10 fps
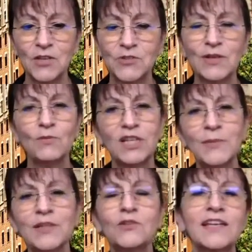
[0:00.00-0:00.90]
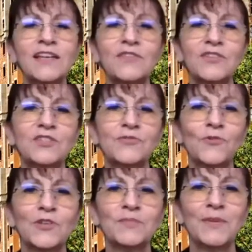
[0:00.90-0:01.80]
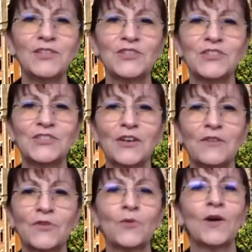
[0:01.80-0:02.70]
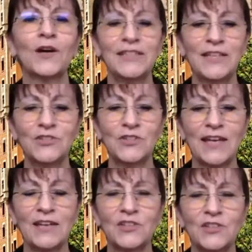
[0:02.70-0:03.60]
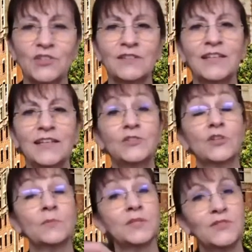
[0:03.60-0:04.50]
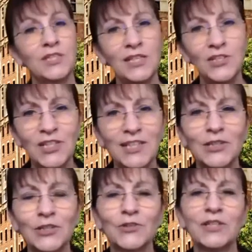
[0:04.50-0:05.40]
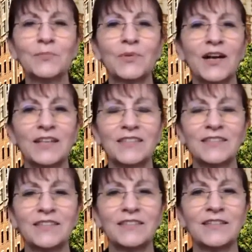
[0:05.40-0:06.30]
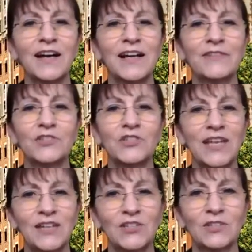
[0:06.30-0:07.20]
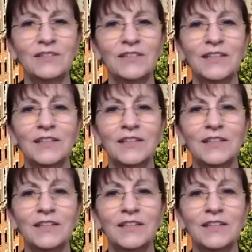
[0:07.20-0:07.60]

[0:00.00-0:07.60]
So I want to be looking at these 4 dimensions of the quality education in terms of teaching and learning processes in higher education,